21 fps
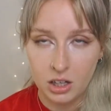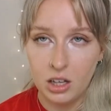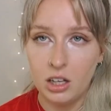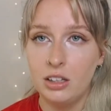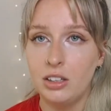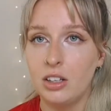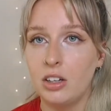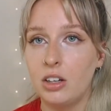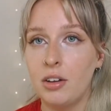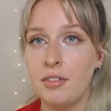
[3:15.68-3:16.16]

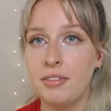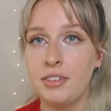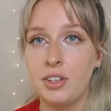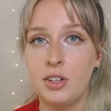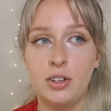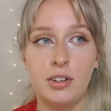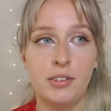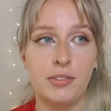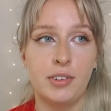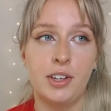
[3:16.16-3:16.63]
A lot of
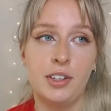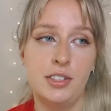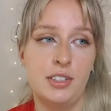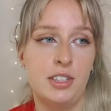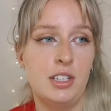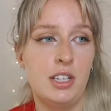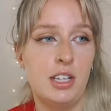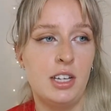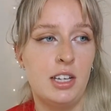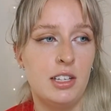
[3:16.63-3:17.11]

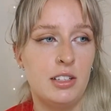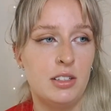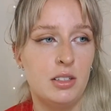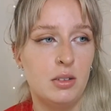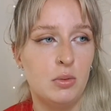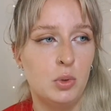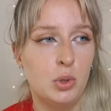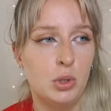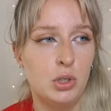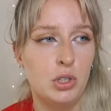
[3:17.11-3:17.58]

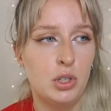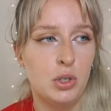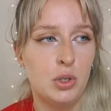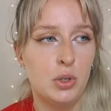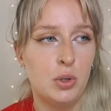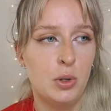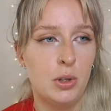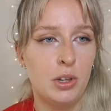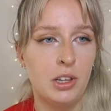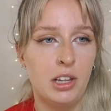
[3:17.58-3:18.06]
universities will
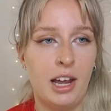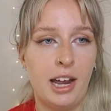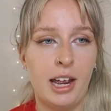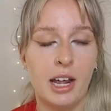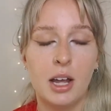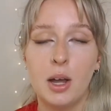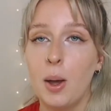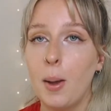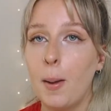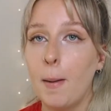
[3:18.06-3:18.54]
do
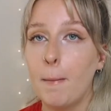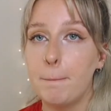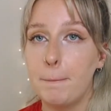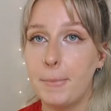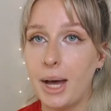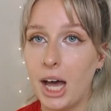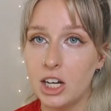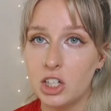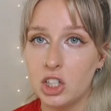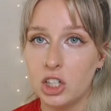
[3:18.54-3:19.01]
like
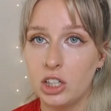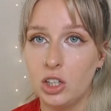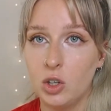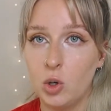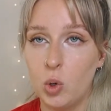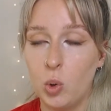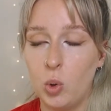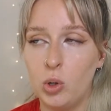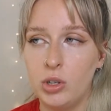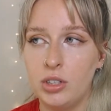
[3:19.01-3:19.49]
bachelor
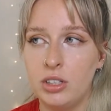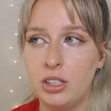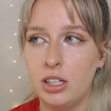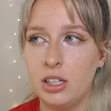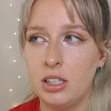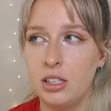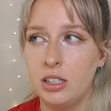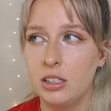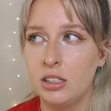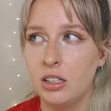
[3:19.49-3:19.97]

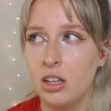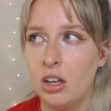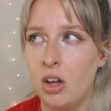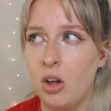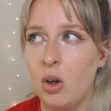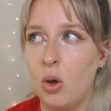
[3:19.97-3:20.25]
courses